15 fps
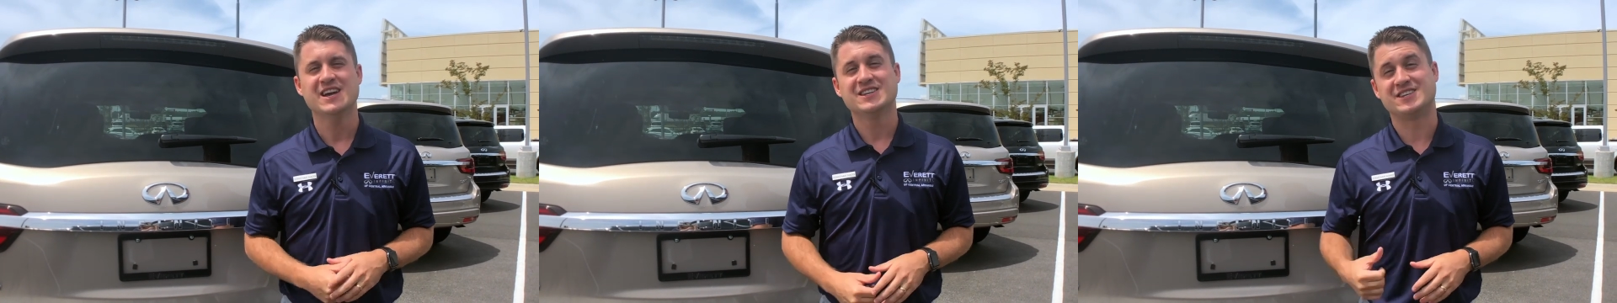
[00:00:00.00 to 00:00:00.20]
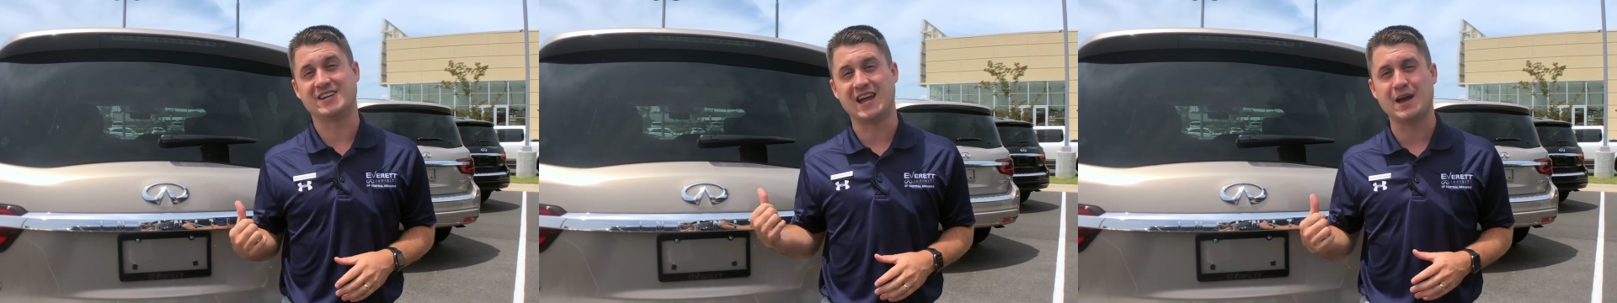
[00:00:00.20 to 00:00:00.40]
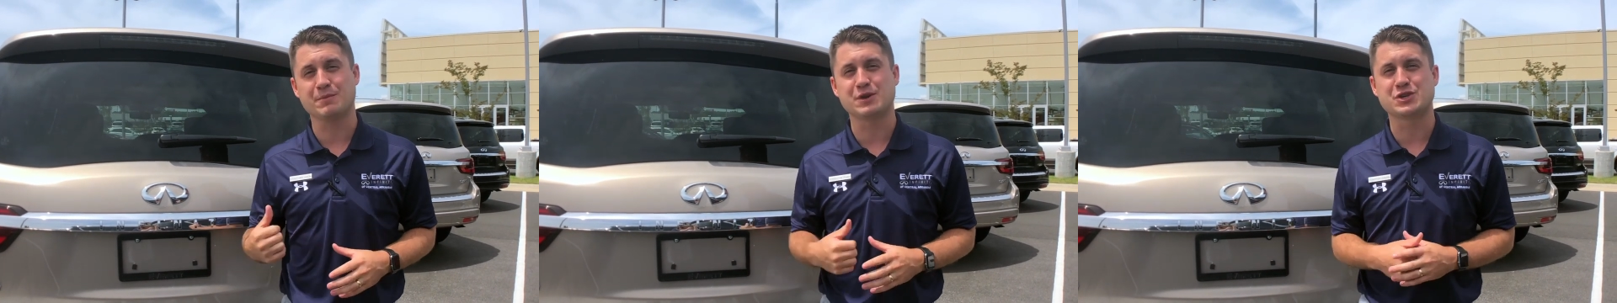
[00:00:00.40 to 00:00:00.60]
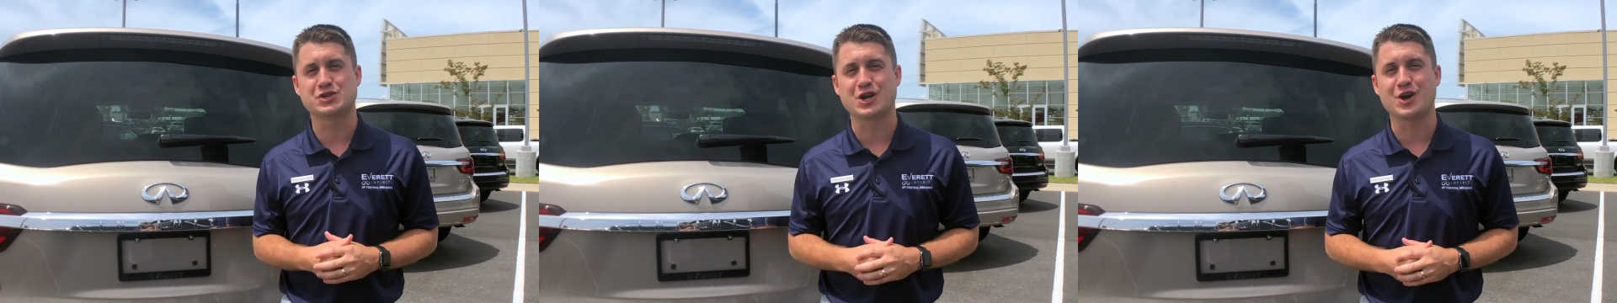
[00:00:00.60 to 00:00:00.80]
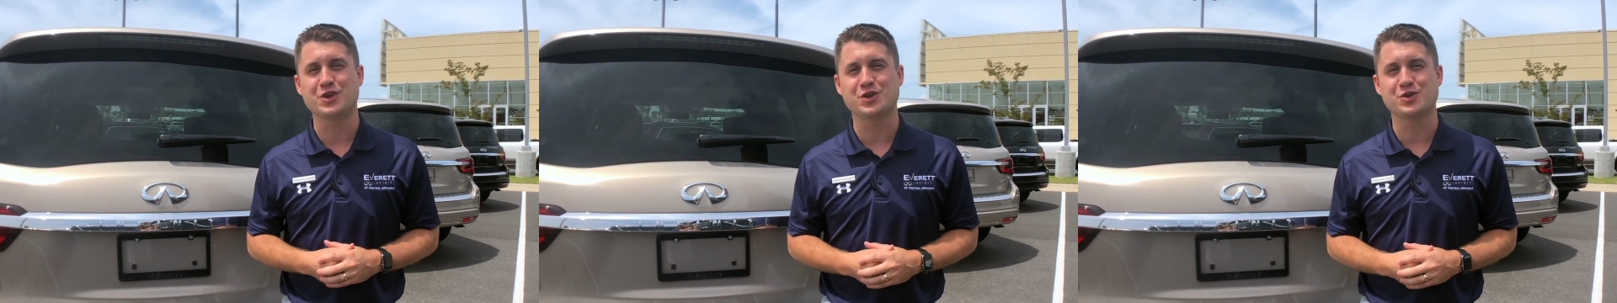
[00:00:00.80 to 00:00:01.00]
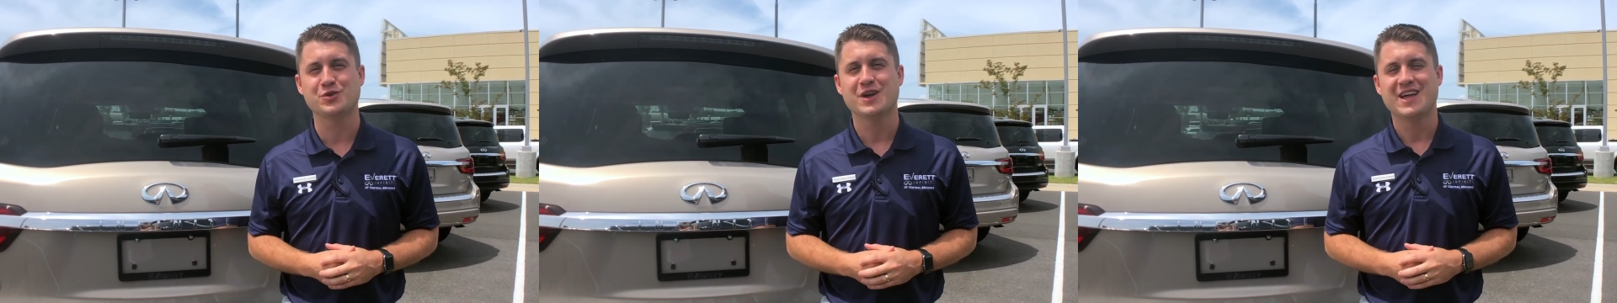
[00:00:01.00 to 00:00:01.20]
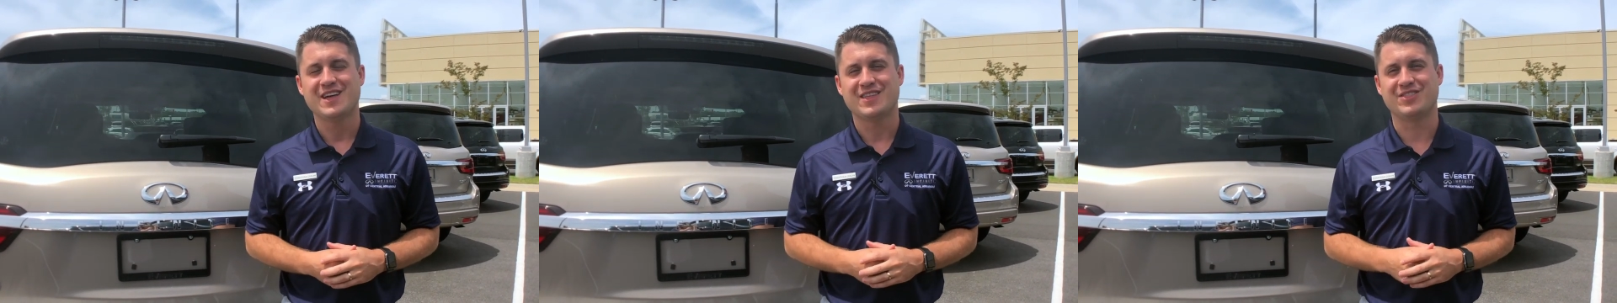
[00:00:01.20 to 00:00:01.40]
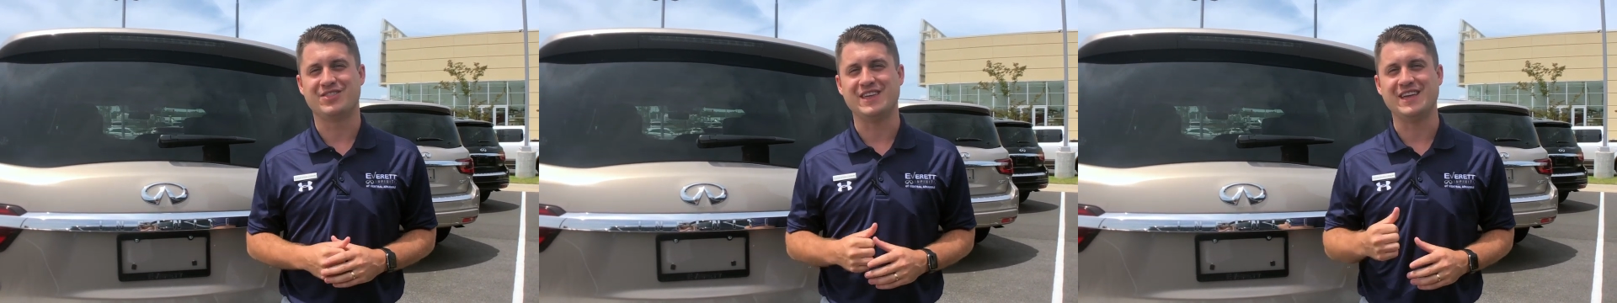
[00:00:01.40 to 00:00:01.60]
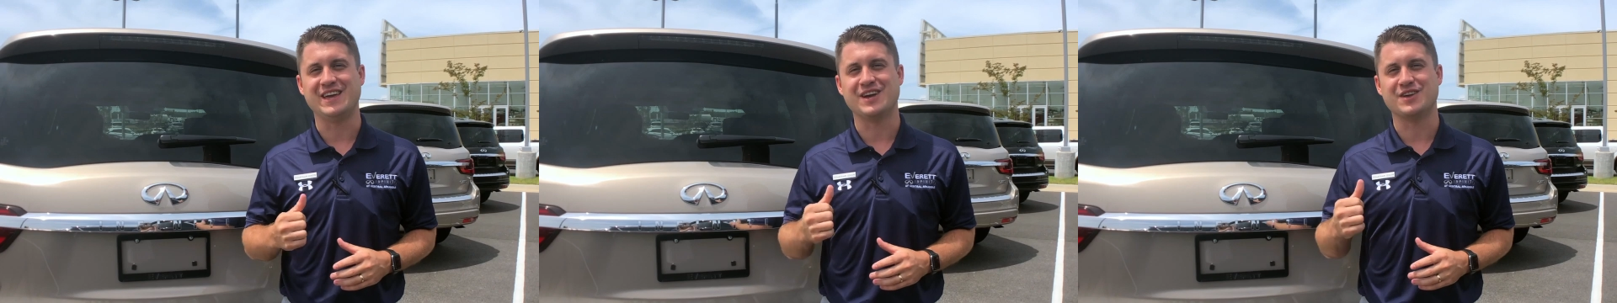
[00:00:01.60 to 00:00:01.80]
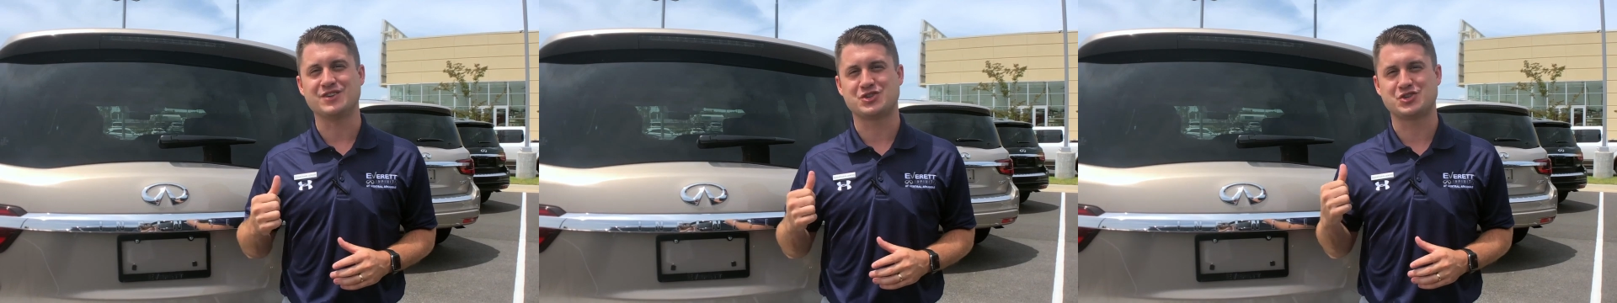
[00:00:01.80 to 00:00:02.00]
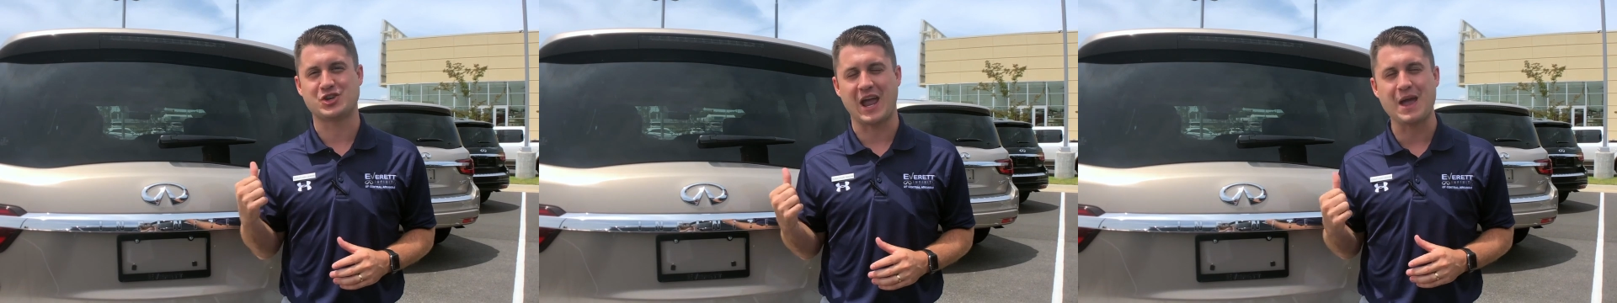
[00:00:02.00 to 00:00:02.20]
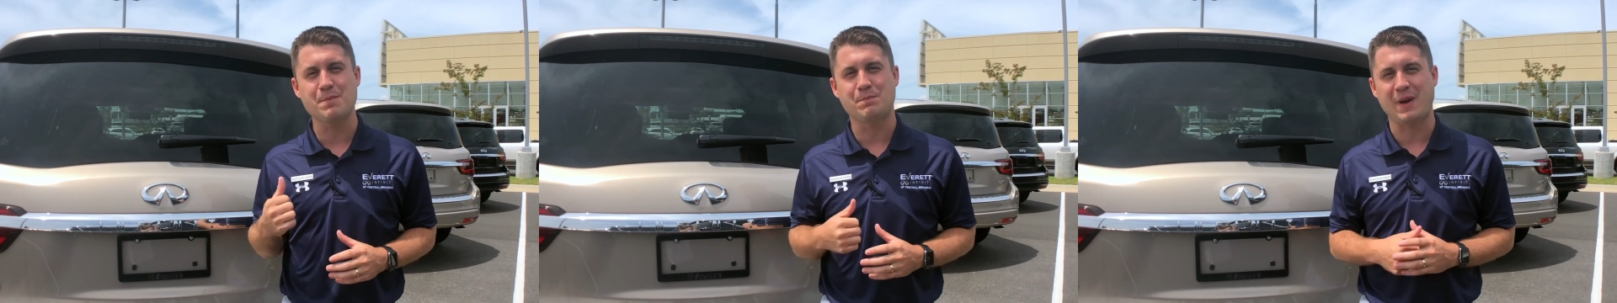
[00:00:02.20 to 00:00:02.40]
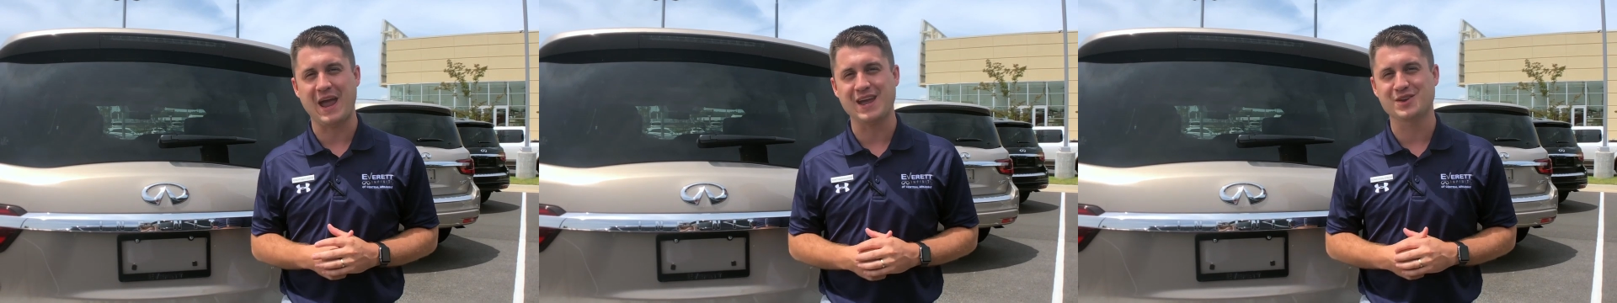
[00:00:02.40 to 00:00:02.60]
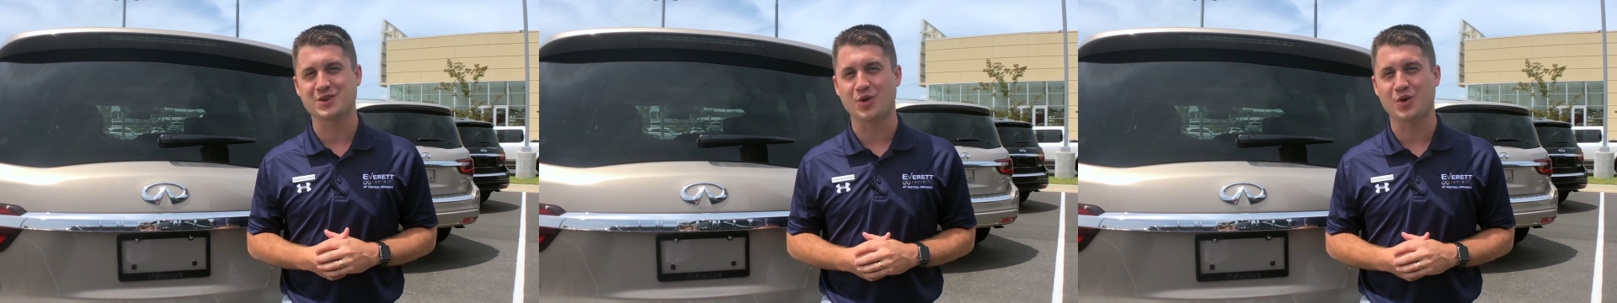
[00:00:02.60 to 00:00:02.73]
Today I'm going to show you the champagne